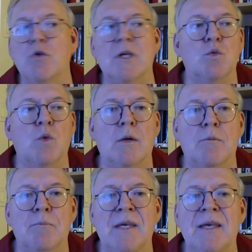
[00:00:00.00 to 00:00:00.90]
it will
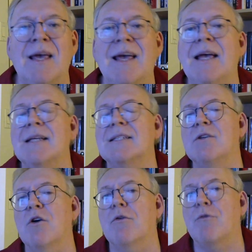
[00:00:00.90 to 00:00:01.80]
be
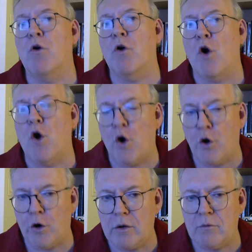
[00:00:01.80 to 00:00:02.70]
easier for
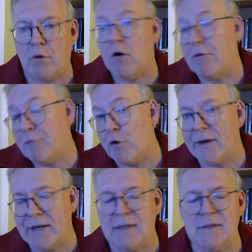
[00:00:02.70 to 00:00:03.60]
her or
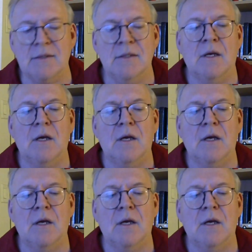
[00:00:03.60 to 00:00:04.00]
for his